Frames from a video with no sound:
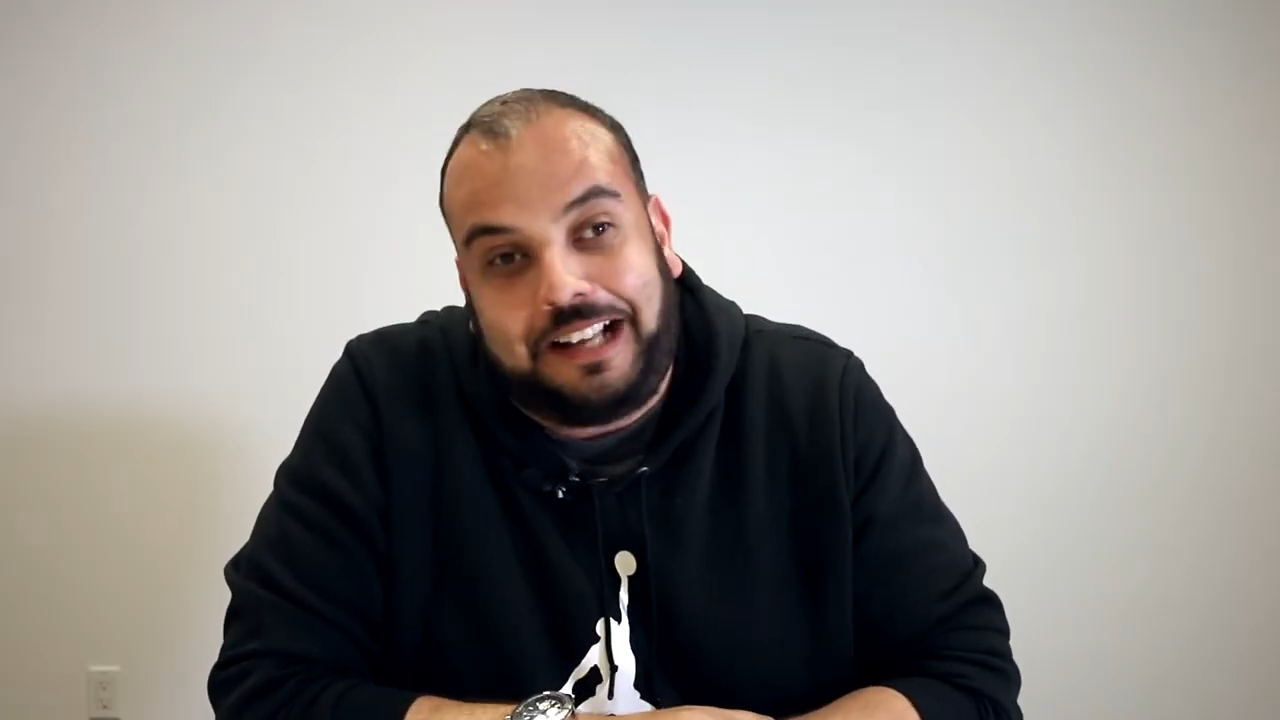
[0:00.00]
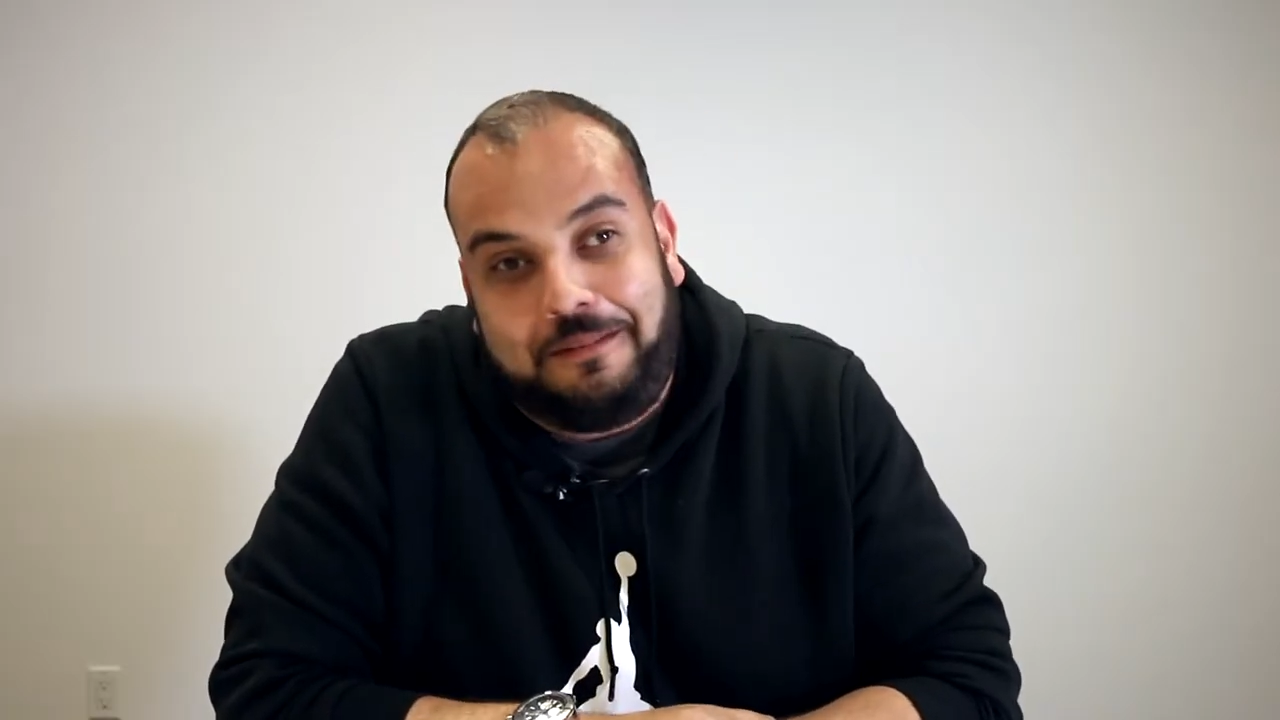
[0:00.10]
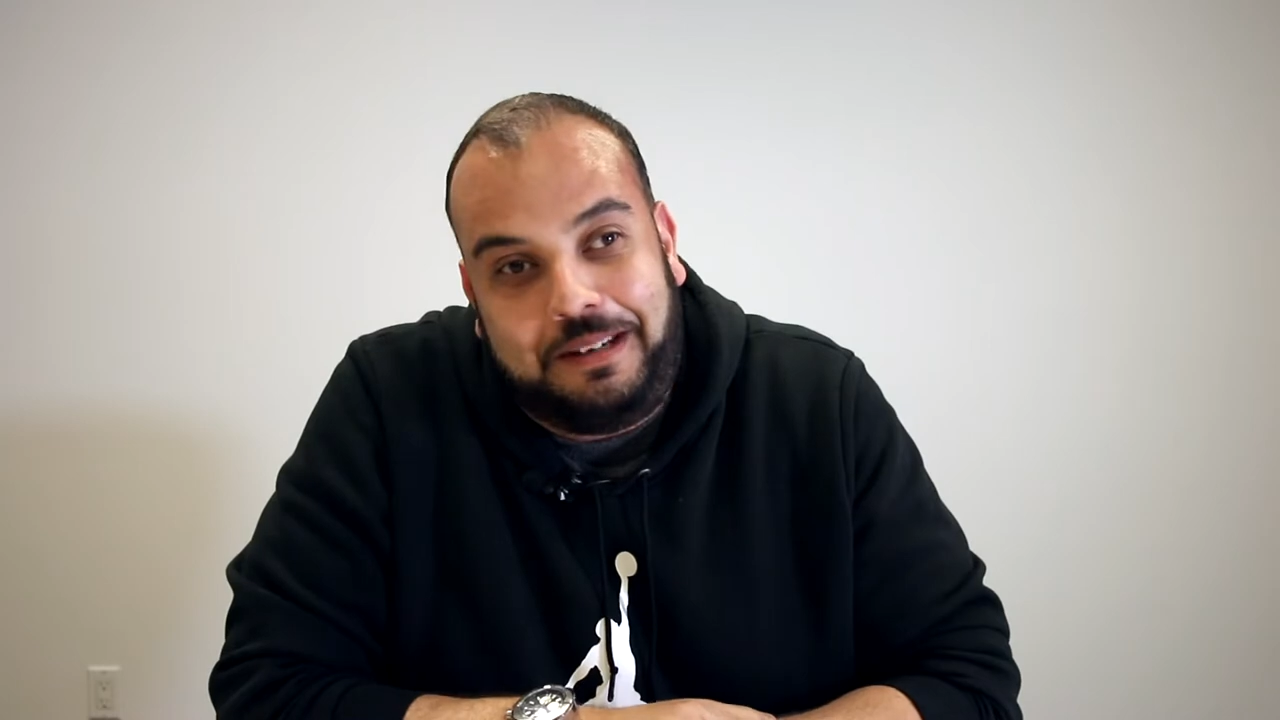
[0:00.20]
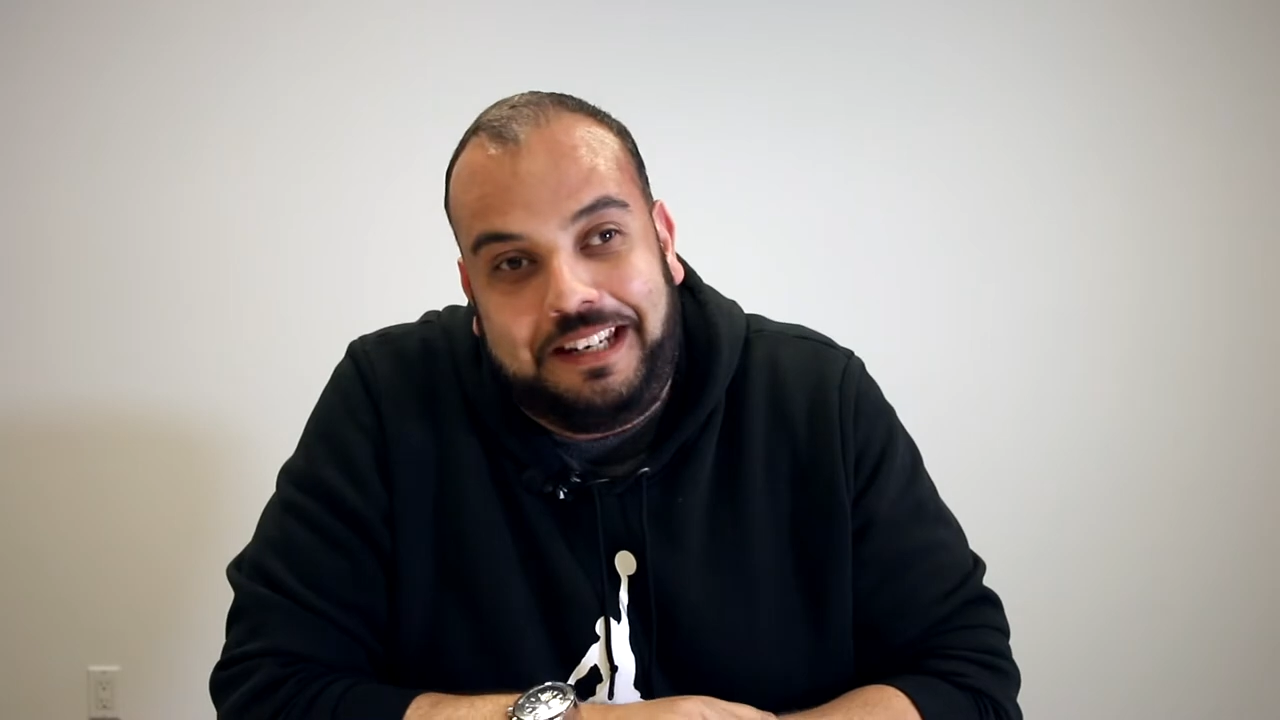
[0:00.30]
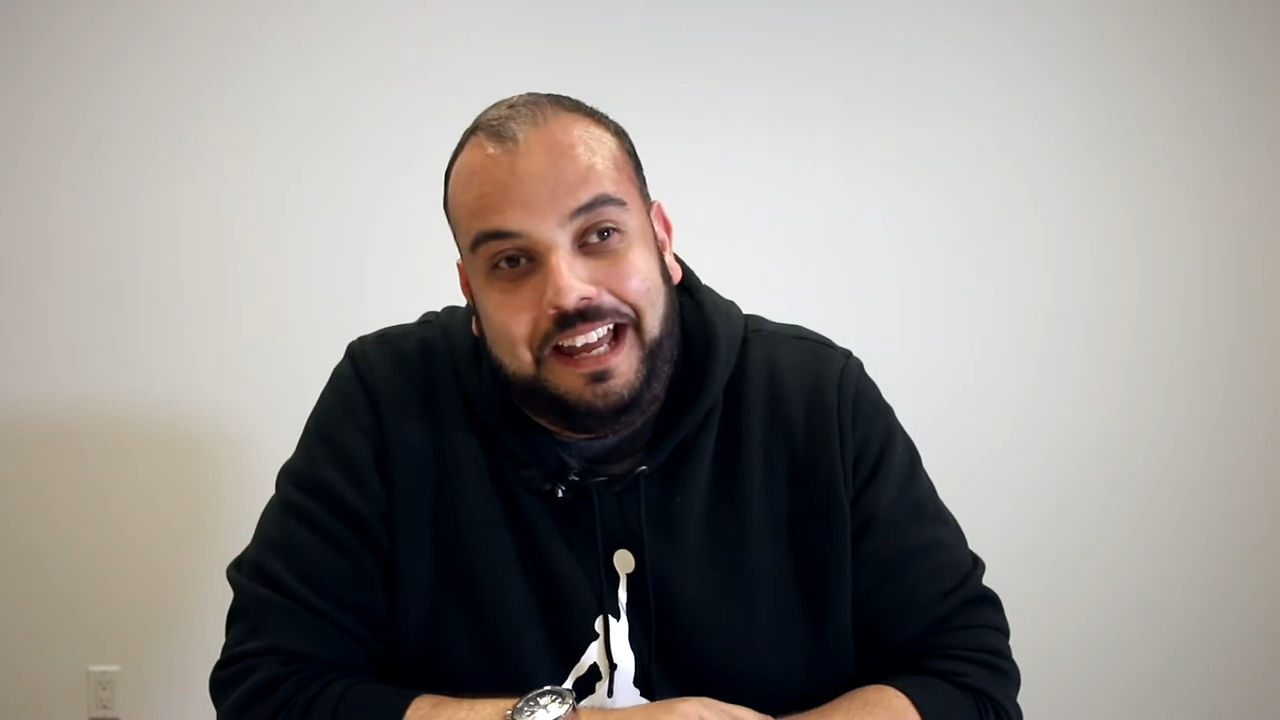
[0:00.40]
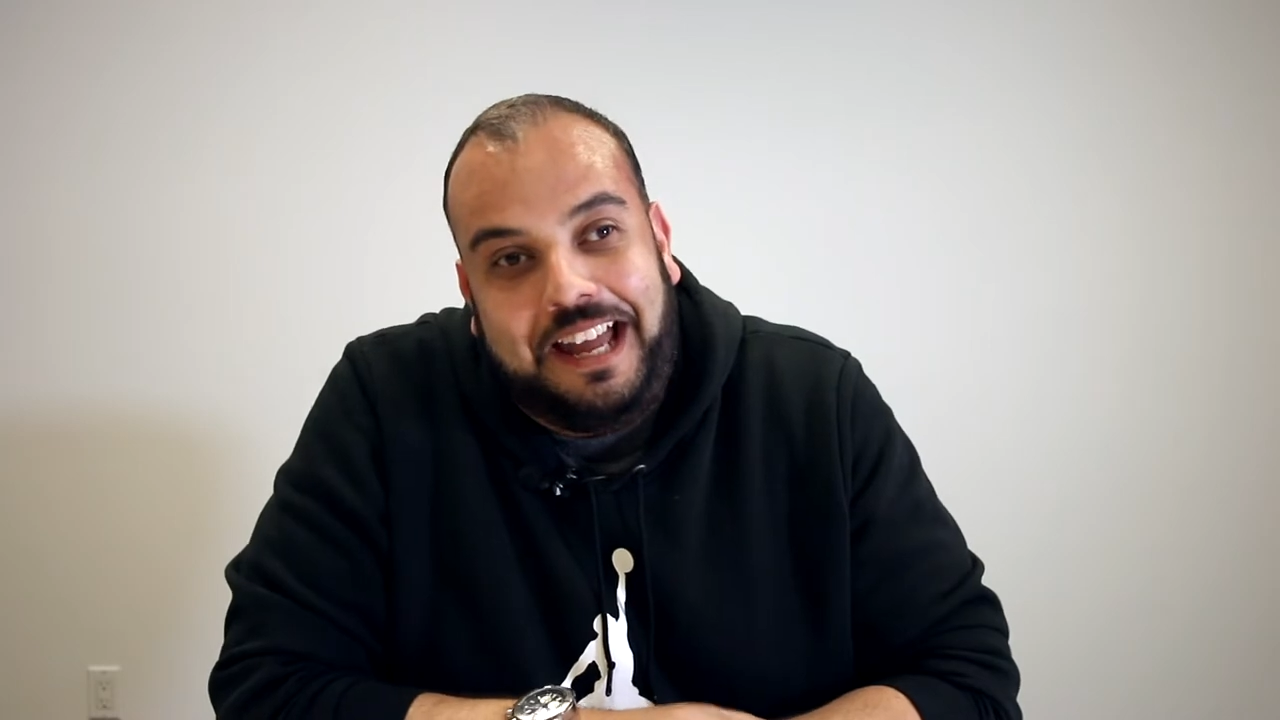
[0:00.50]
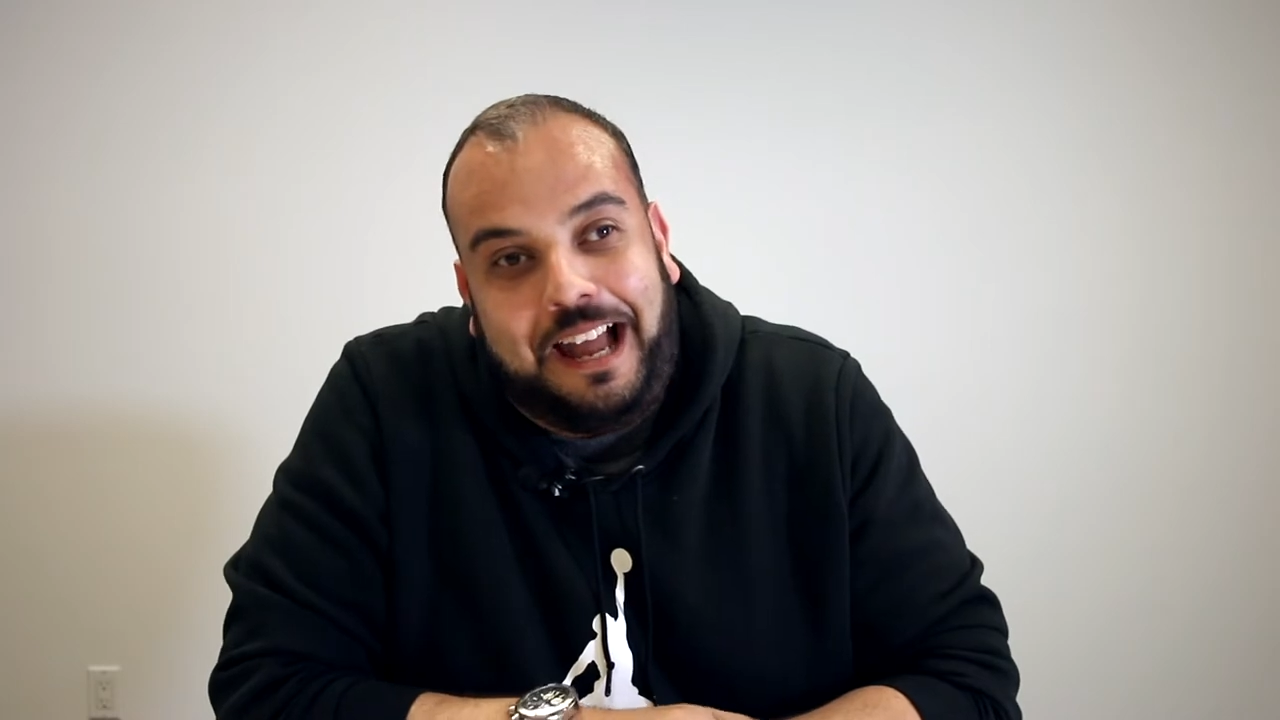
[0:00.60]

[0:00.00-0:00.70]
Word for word: Like I mean,